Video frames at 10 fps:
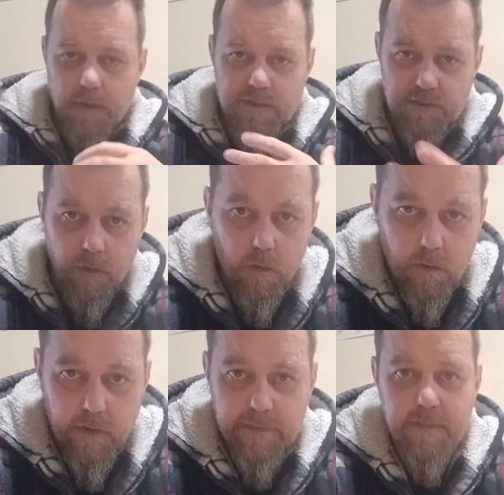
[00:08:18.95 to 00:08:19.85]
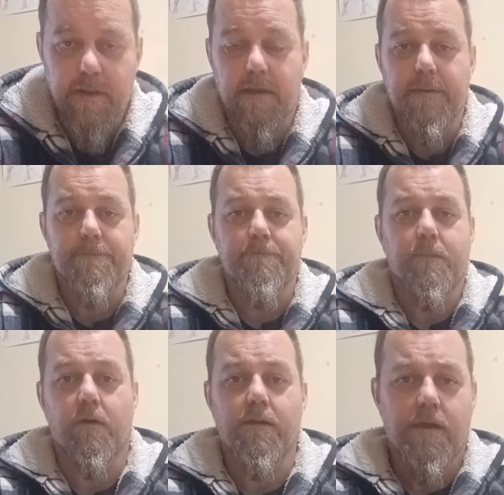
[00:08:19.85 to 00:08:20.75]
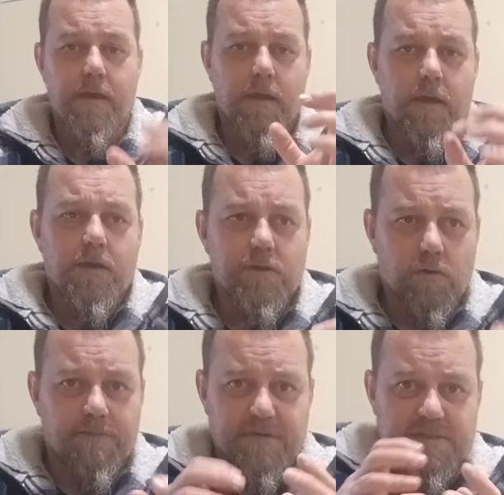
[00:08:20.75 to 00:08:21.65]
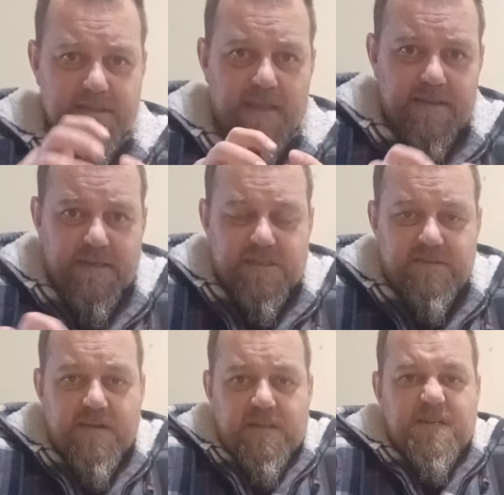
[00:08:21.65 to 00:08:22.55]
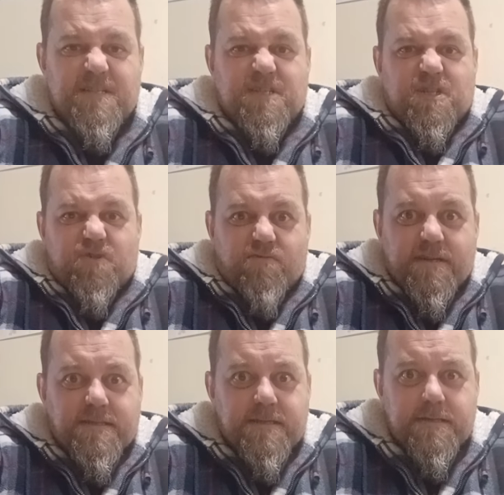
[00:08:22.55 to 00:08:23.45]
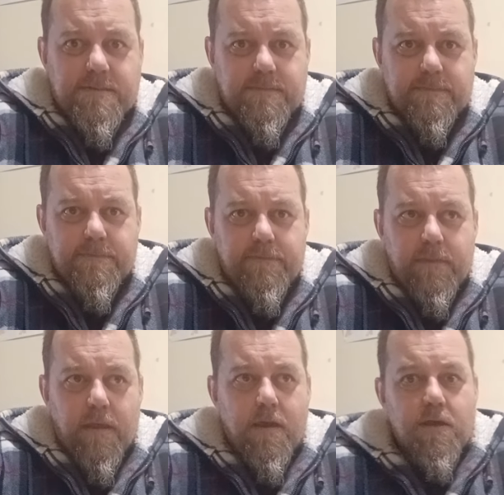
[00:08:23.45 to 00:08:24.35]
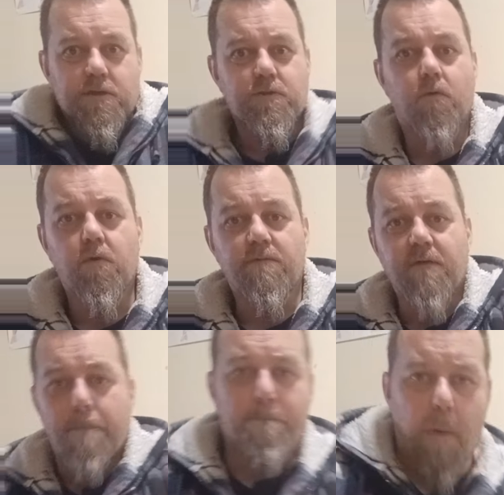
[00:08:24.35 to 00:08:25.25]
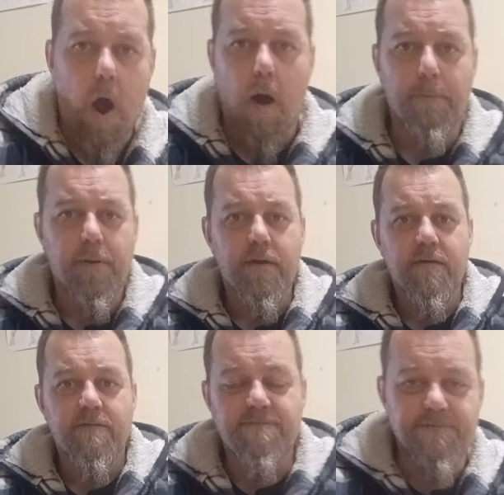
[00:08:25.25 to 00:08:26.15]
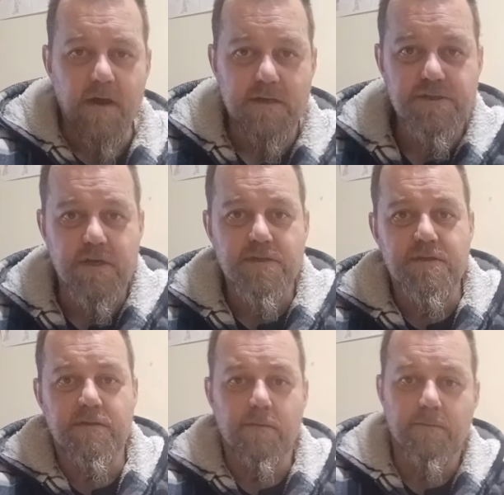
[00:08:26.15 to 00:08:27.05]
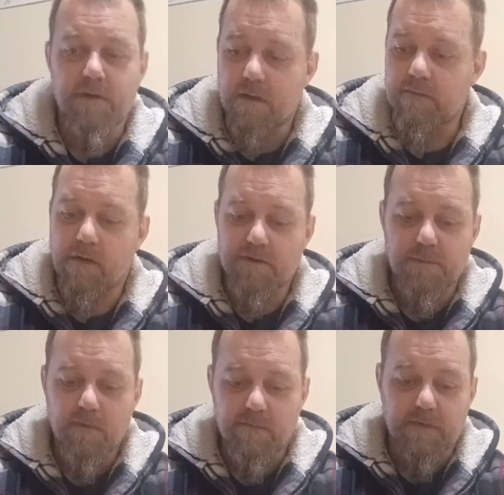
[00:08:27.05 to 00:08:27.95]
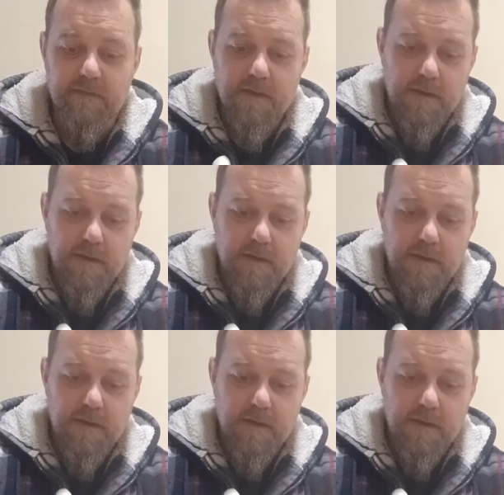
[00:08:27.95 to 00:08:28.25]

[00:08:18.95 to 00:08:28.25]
It's no longer athletic, all right? It's good for standing still, grinding. It's not good for pop, fast change of direction of movement.